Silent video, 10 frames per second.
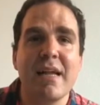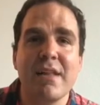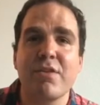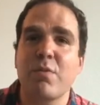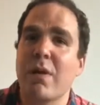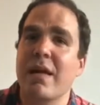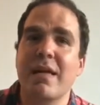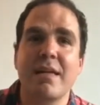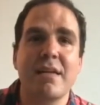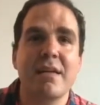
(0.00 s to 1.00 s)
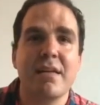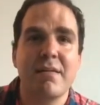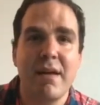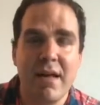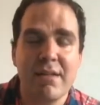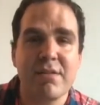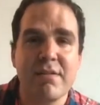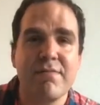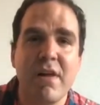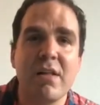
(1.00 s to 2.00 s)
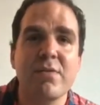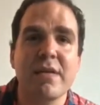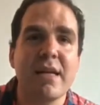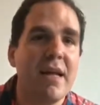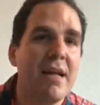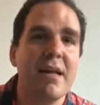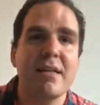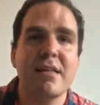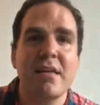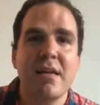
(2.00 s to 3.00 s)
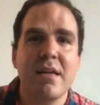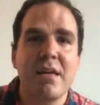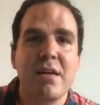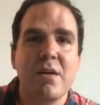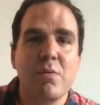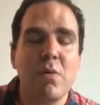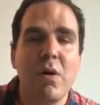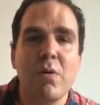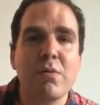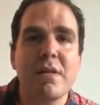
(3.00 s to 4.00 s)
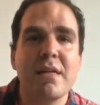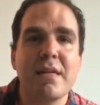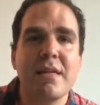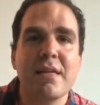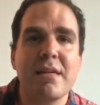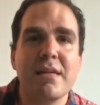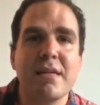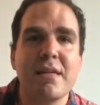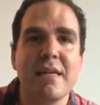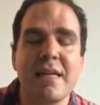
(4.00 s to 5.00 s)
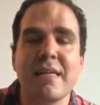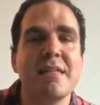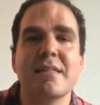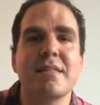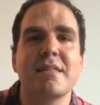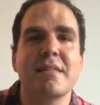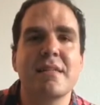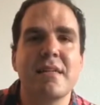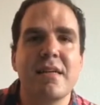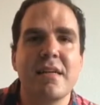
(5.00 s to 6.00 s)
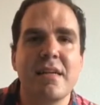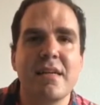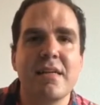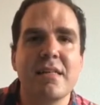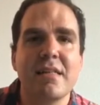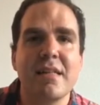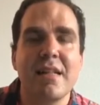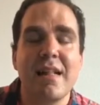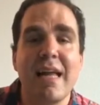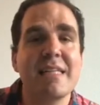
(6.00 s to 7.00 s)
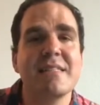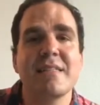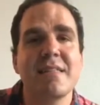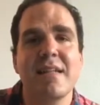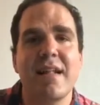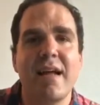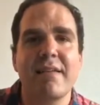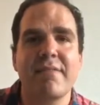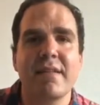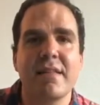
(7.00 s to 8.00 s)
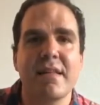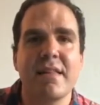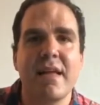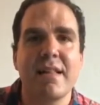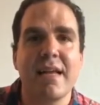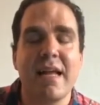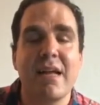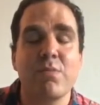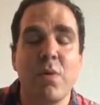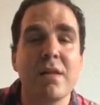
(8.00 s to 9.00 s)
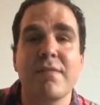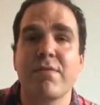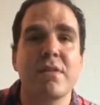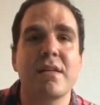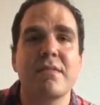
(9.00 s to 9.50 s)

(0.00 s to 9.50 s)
other way other than following God will only end in less than the life that God wanted for them.